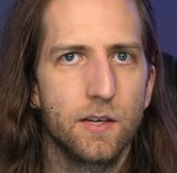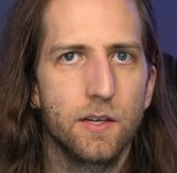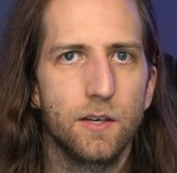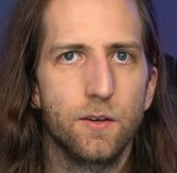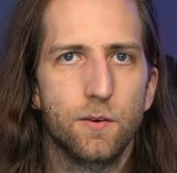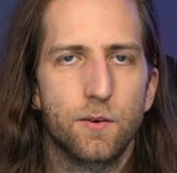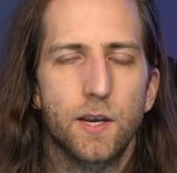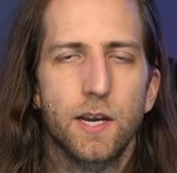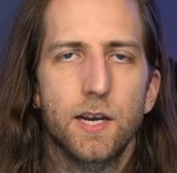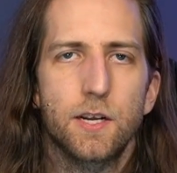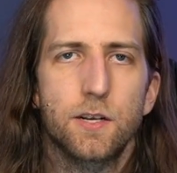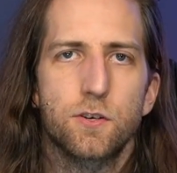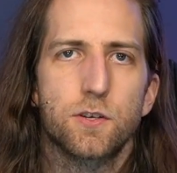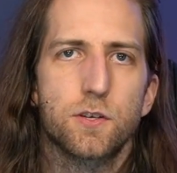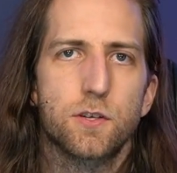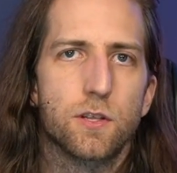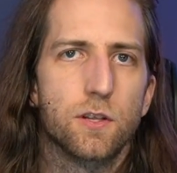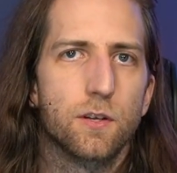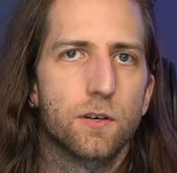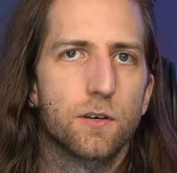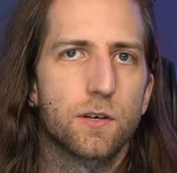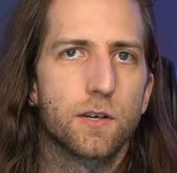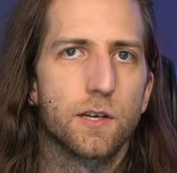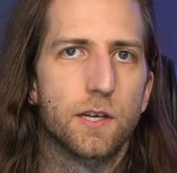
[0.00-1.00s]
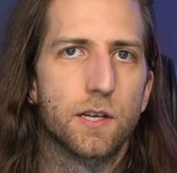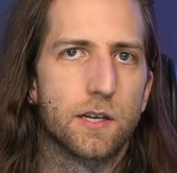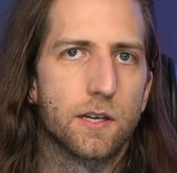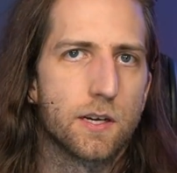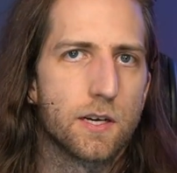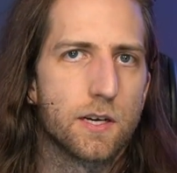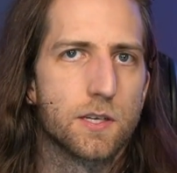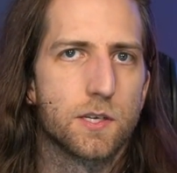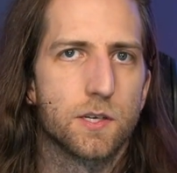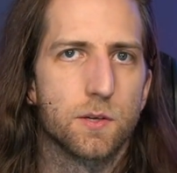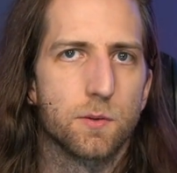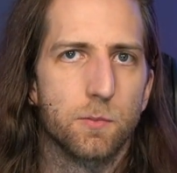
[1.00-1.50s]
You can't just look at
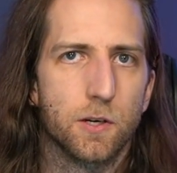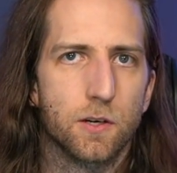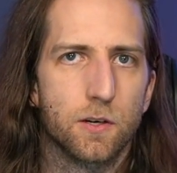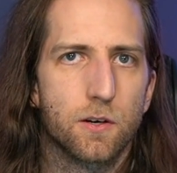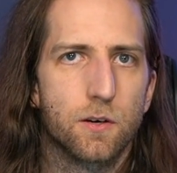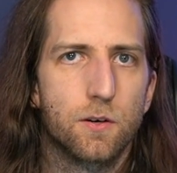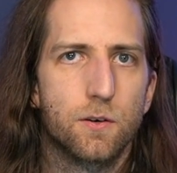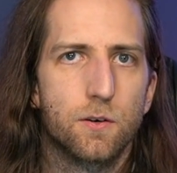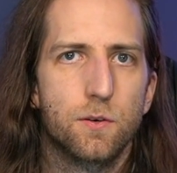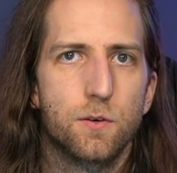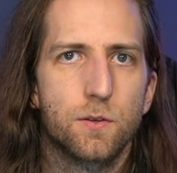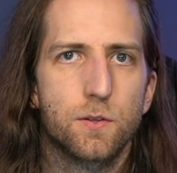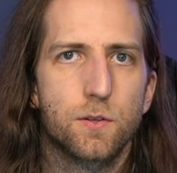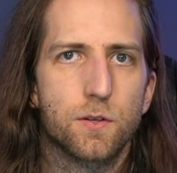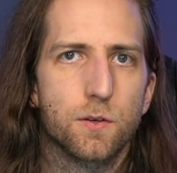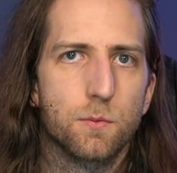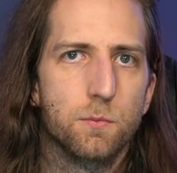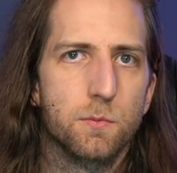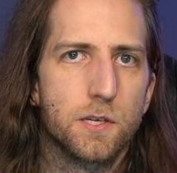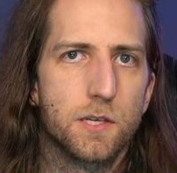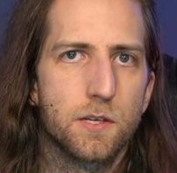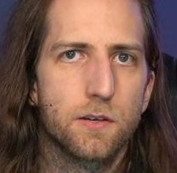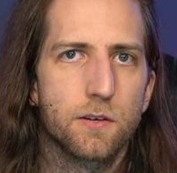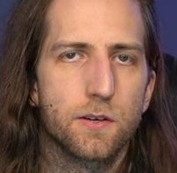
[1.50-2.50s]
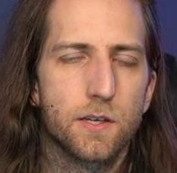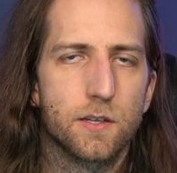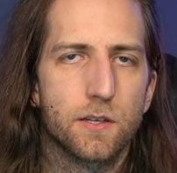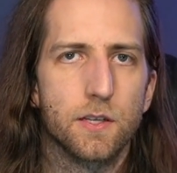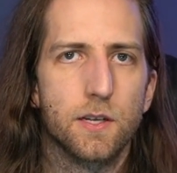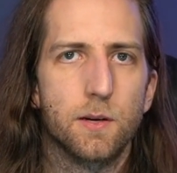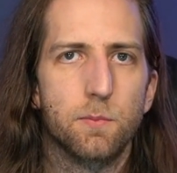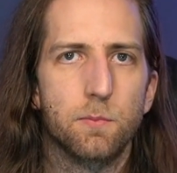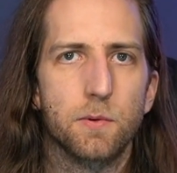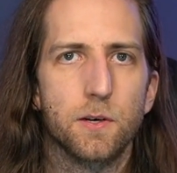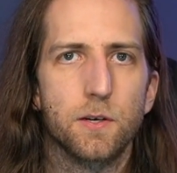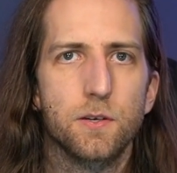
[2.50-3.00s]
customer codes or material
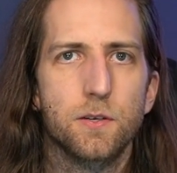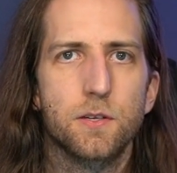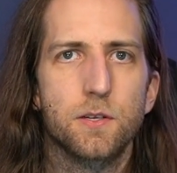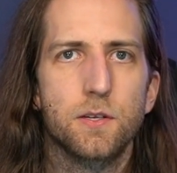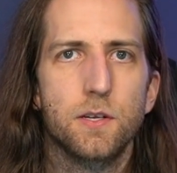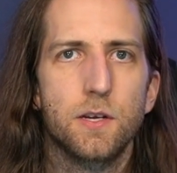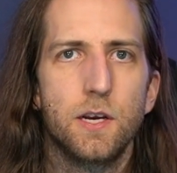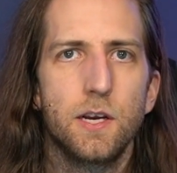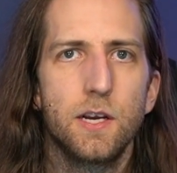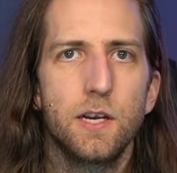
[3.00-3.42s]
numbers.